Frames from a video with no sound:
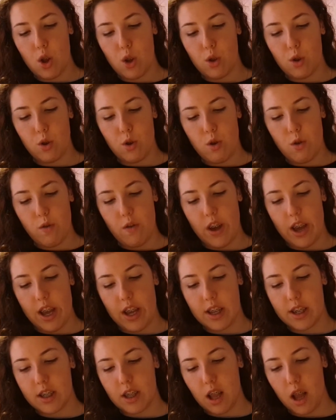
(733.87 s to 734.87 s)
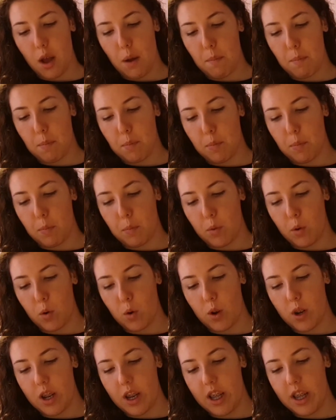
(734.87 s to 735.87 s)
Too Faced
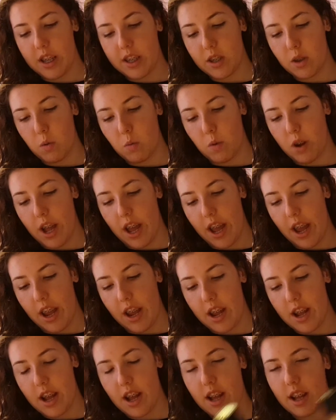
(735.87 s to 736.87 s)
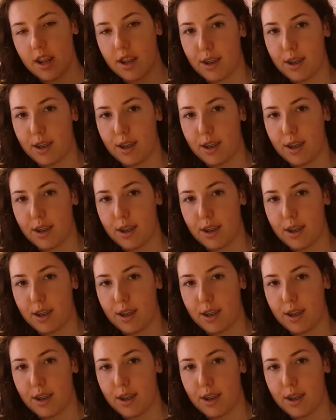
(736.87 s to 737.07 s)
Born This Way